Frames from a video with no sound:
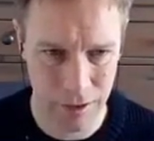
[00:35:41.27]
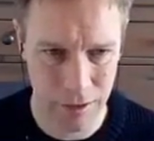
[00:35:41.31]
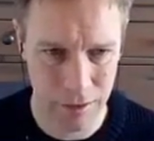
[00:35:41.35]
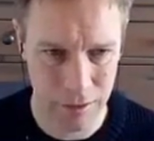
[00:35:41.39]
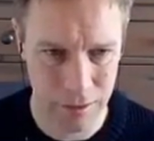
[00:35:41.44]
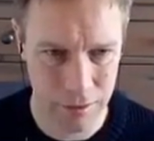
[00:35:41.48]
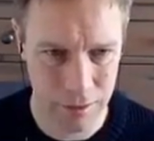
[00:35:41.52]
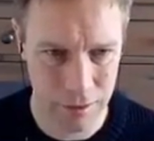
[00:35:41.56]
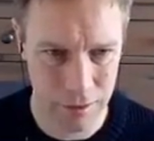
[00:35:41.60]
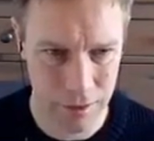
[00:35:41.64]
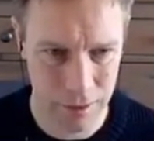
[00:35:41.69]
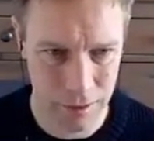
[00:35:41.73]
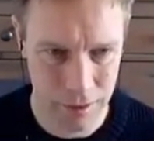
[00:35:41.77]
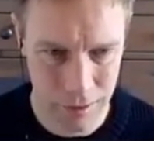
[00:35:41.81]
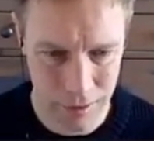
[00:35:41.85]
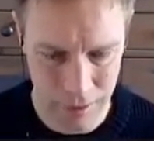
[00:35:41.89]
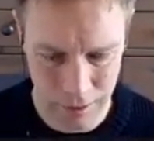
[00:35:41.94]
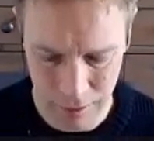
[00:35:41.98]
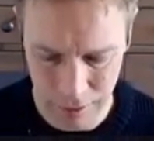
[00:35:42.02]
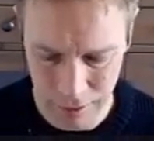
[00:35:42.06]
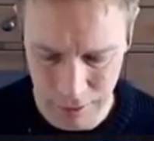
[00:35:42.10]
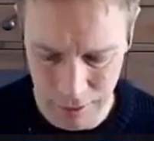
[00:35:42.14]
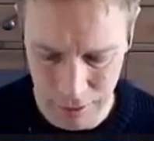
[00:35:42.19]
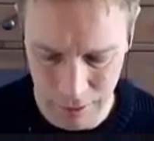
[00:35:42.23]
and
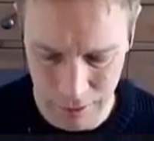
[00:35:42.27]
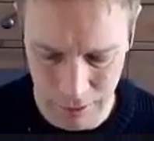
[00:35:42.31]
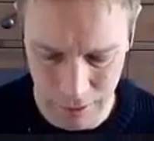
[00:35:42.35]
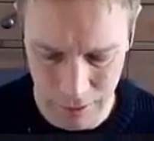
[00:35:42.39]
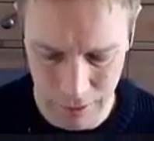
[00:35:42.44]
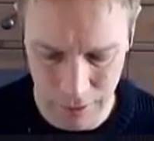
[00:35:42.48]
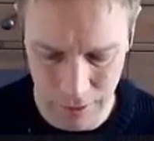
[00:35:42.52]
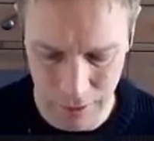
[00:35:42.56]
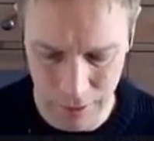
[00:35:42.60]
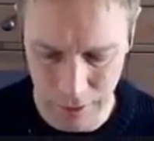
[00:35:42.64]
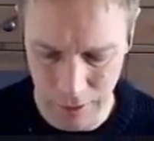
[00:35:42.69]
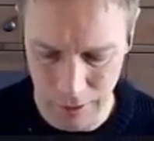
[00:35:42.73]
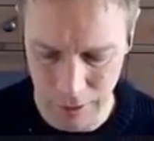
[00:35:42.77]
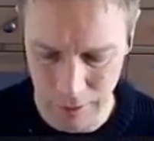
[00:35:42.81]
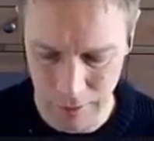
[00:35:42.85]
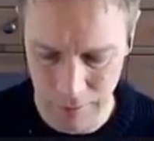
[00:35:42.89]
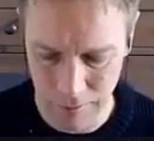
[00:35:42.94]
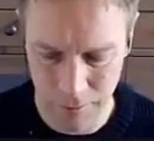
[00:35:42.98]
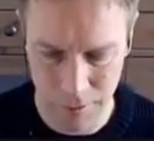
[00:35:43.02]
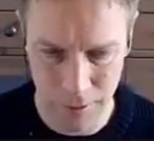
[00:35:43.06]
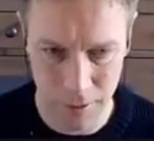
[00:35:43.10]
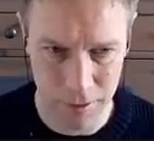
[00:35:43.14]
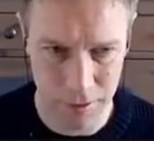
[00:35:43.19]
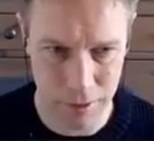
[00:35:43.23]
len plus equals
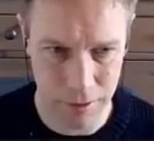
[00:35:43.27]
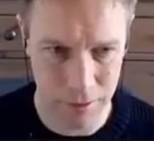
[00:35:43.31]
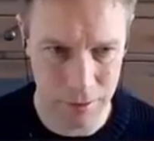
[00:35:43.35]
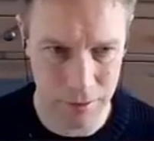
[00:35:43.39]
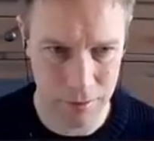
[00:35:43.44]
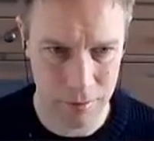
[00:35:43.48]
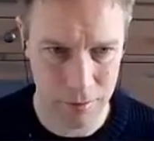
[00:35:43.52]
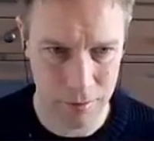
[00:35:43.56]
1, right?